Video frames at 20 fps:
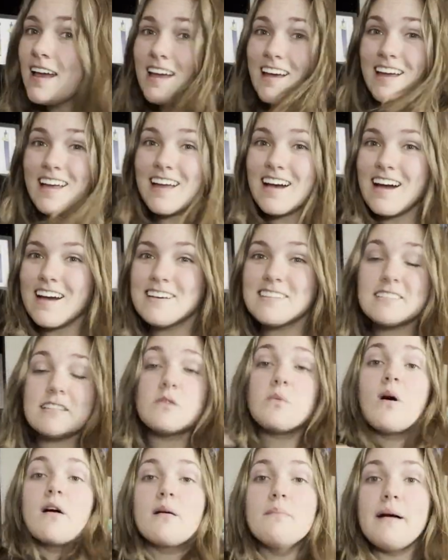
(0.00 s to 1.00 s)
Hey guys,
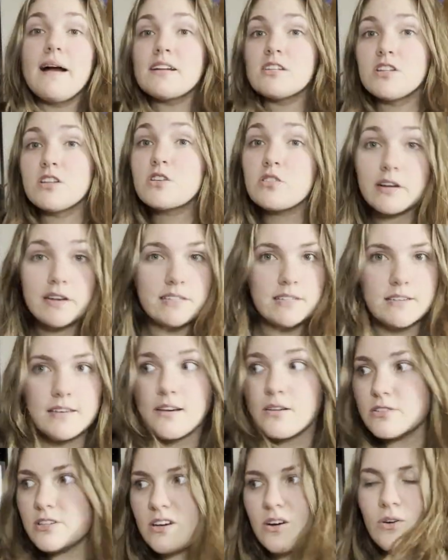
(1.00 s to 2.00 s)
and welcome back to the Crazy
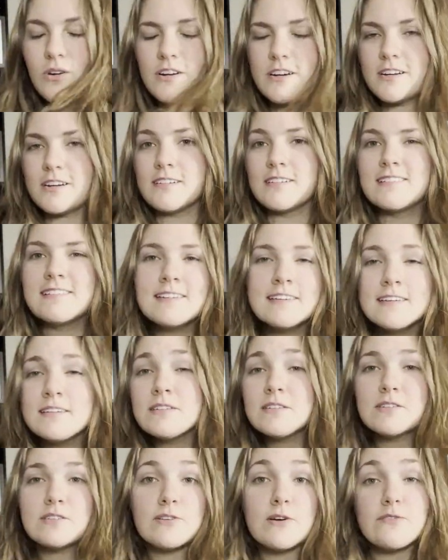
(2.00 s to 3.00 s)
Cozy Corner.
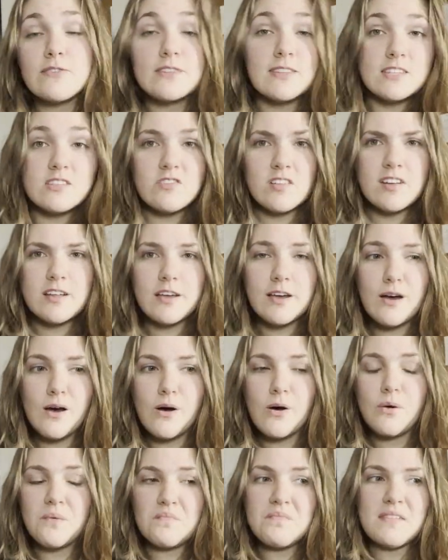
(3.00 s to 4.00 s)
So for this
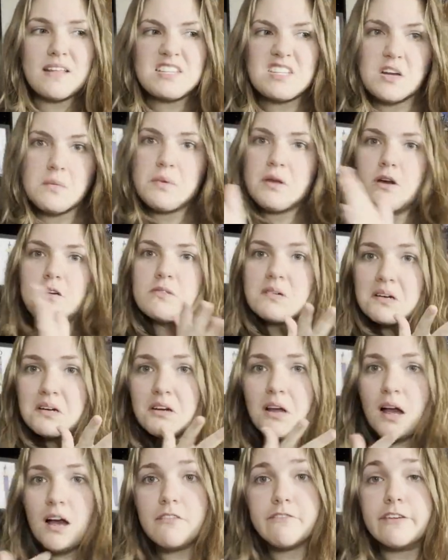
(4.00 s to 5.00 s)
video, it's going to be over
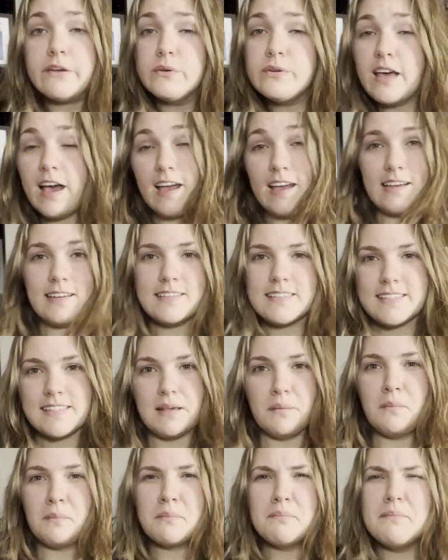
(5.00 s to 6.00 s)
a few days.
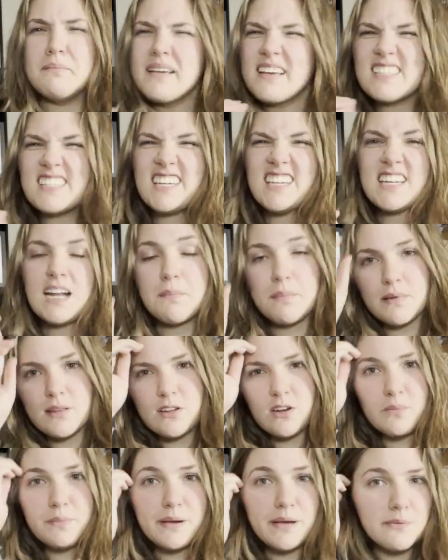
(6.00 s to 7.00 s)
I'm mixing it up a
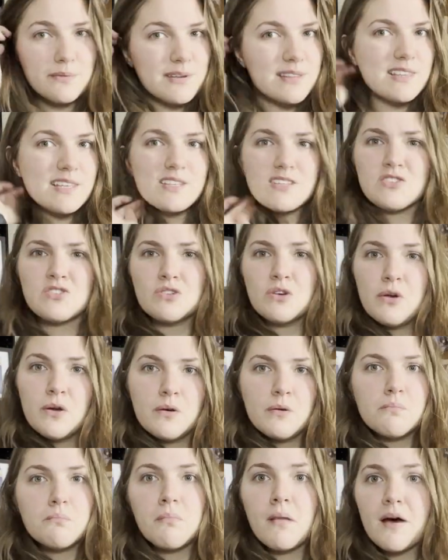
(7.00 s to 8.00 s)
little bit with this
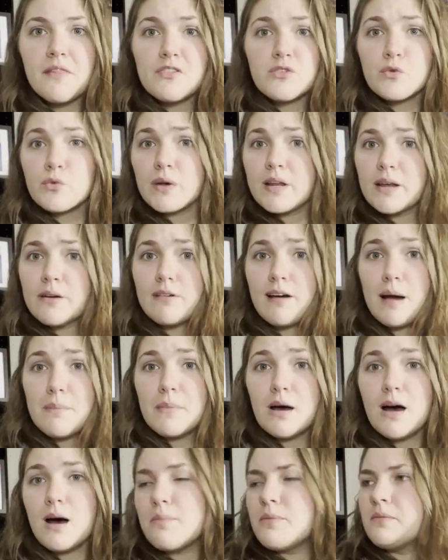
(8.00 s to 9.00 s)
month's reading wrap
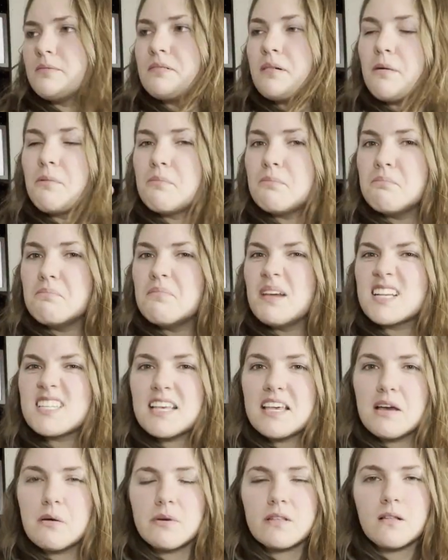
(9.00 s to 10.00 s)
up. I'm
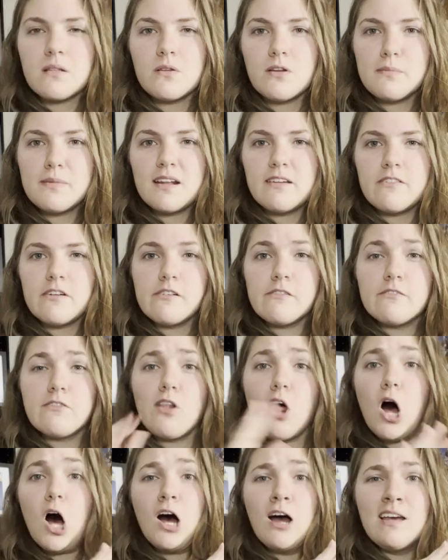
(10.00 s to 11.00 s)
mixing it with a little bit of a
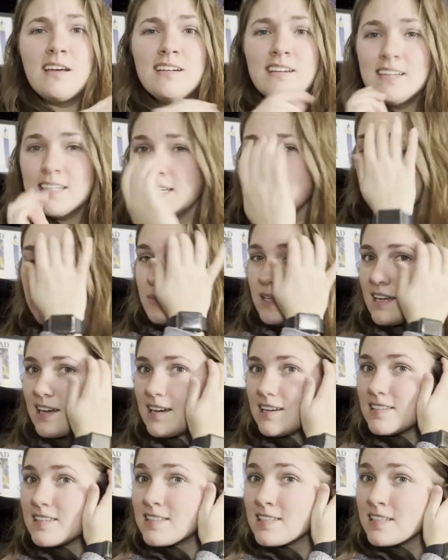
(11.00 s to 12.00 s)
vlog
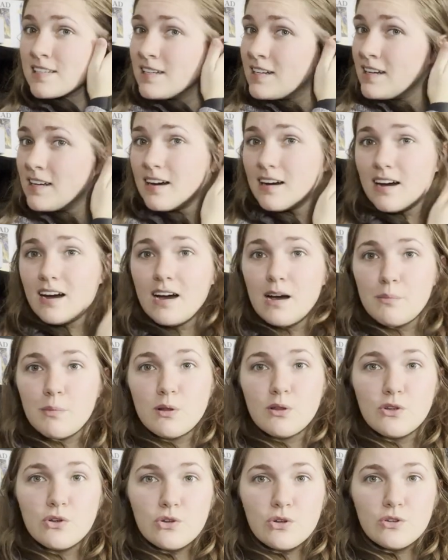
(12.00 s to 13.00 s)
because I'm a
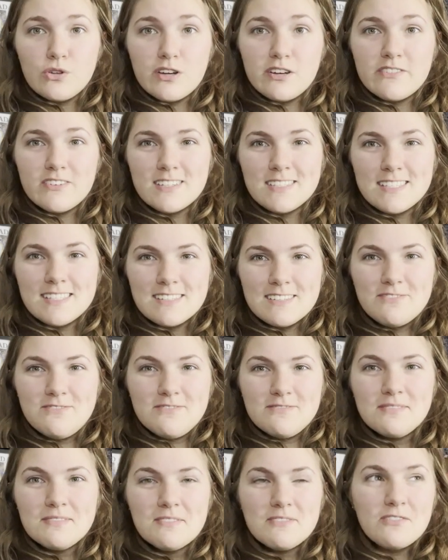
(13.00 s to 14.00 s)
little nervous
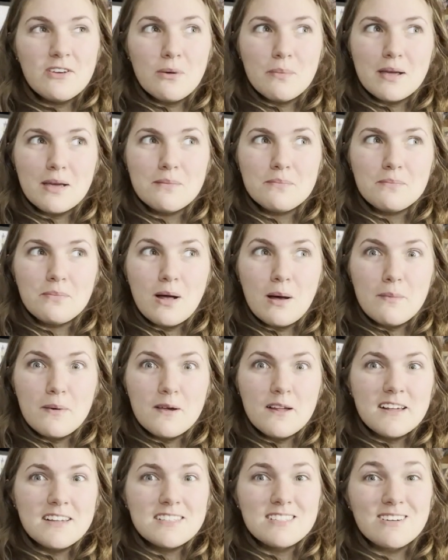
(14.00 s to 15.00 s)
filming in
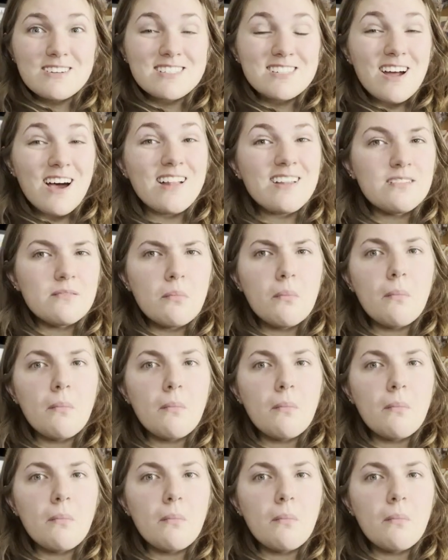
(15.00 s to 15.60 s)
public, so it's not